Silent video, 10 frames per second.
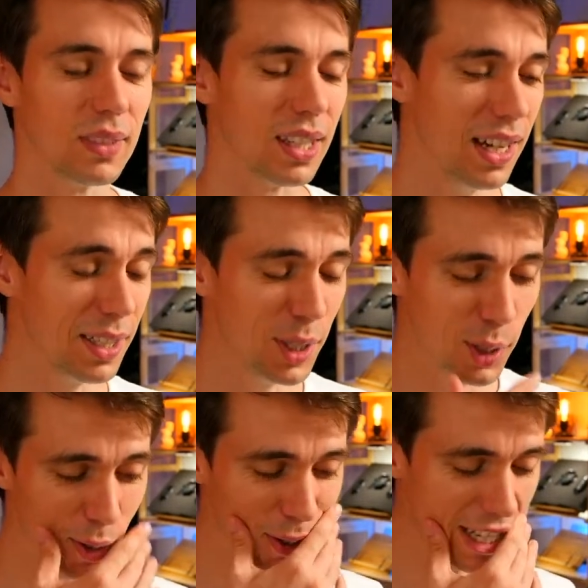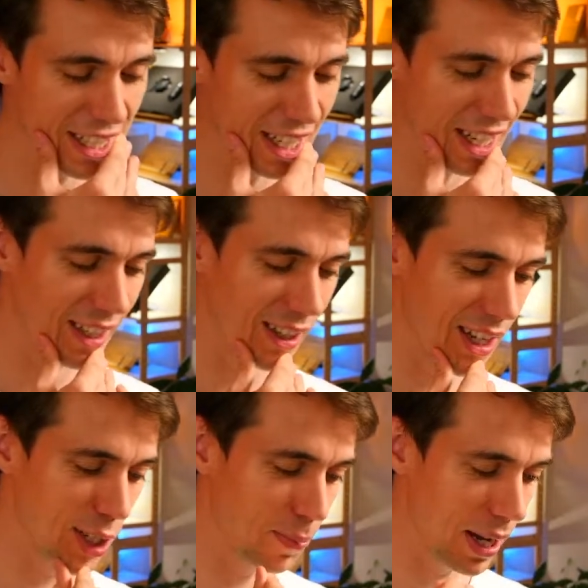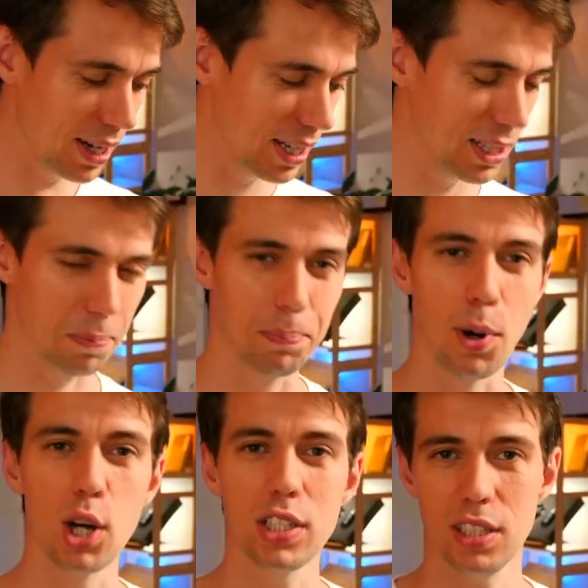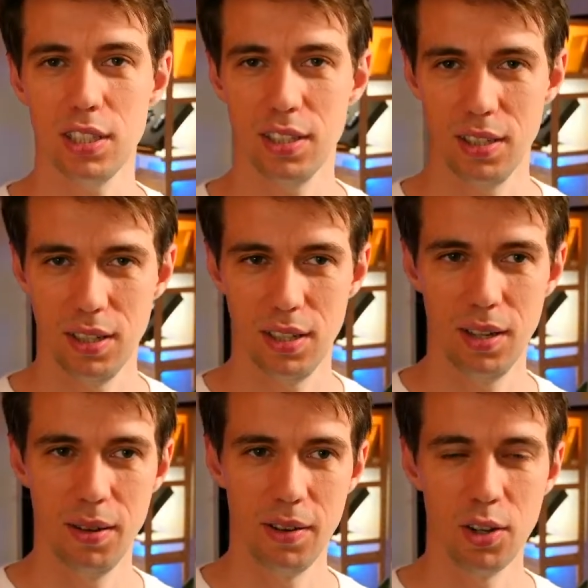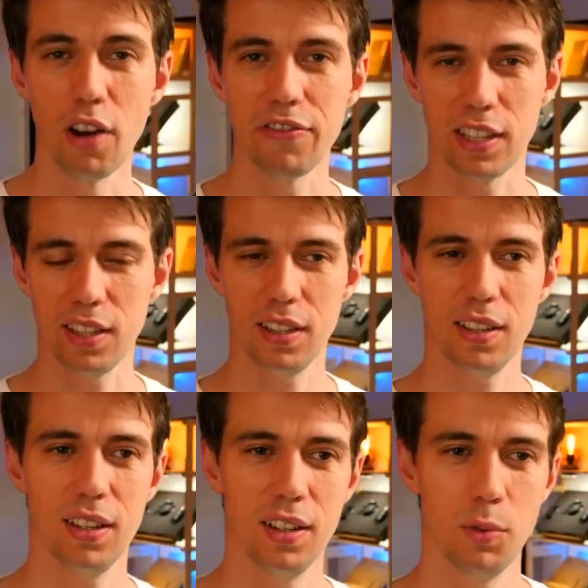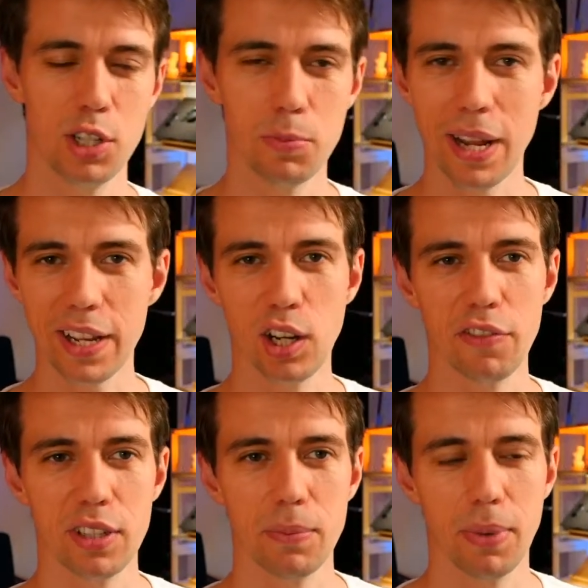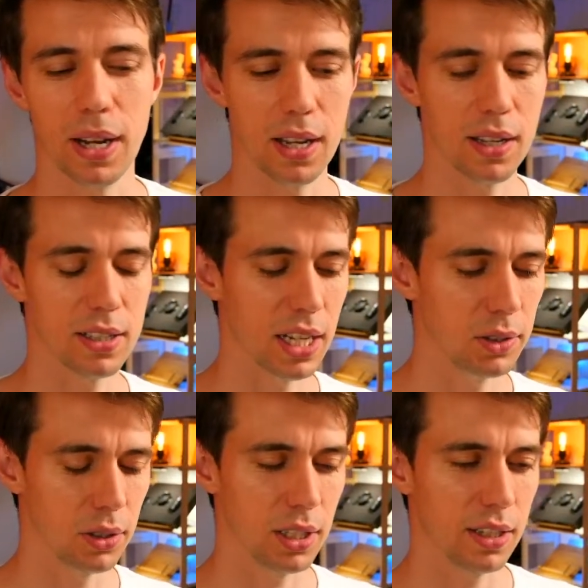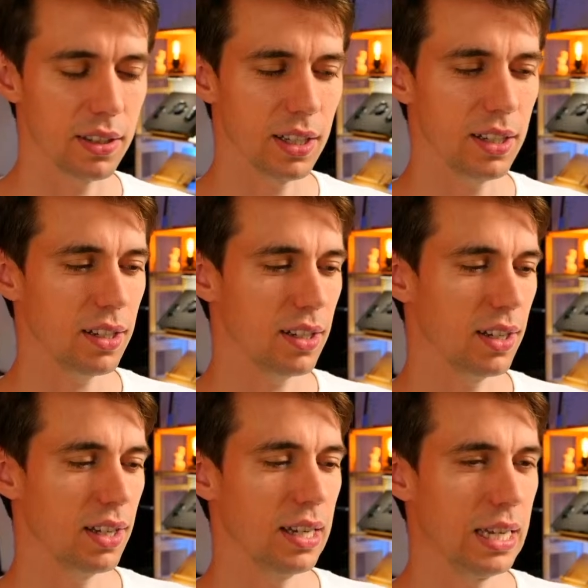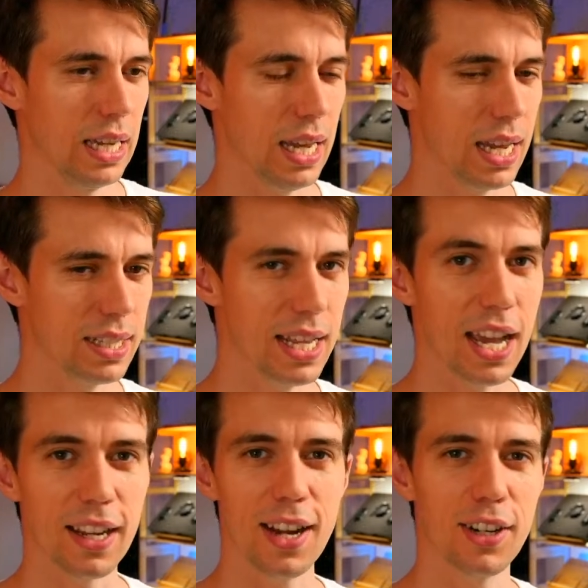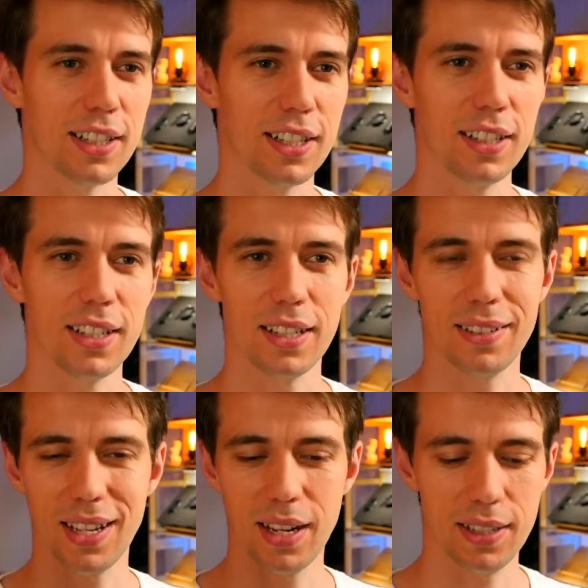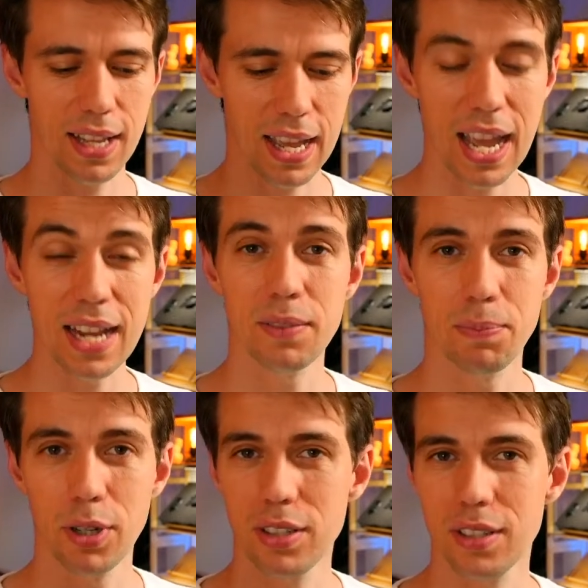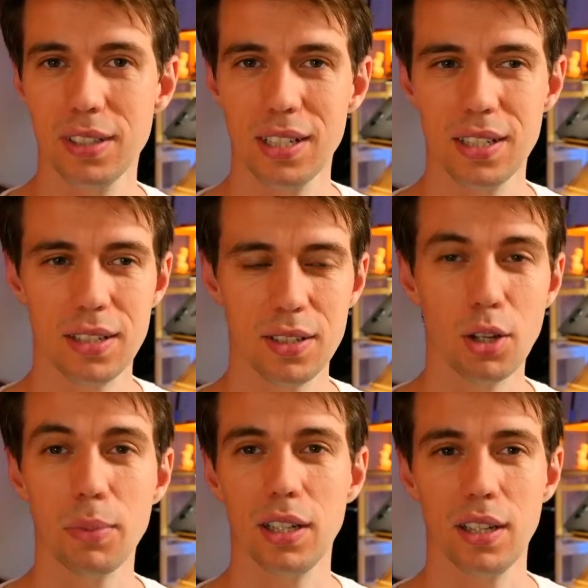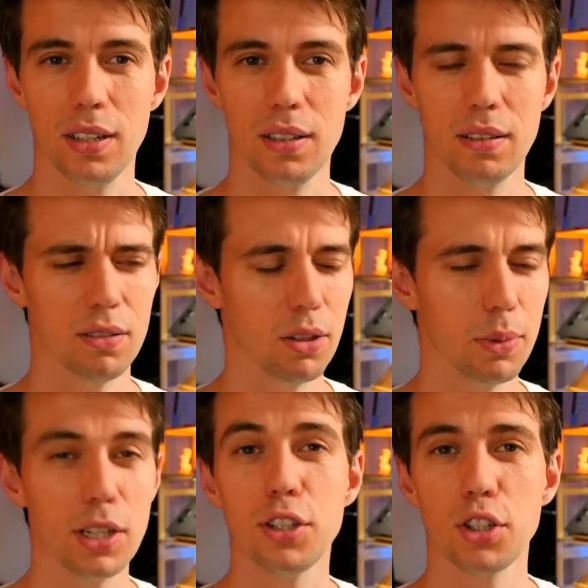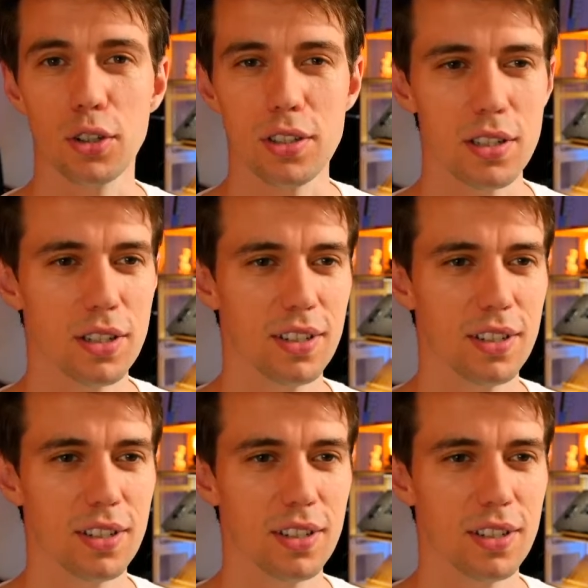Did you know there's like in Japan there's a Boss coffee, which is black coffee by Suntory, I think, and their character, their ad person is Tommy Lee Jones,